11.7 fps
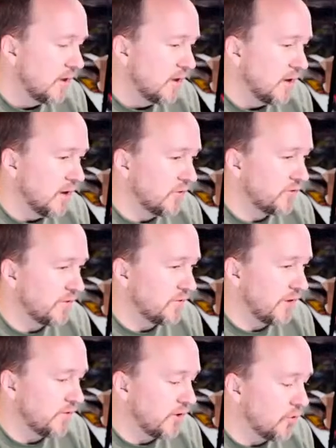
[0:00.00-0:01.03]
The
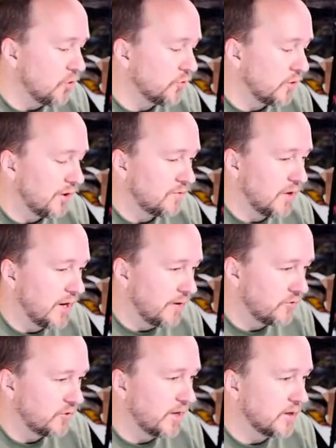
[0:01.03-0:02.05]
711L holder I've
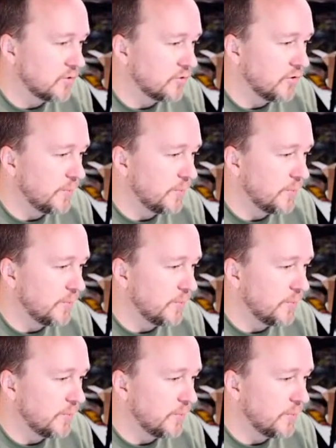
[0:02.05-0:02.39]
cycled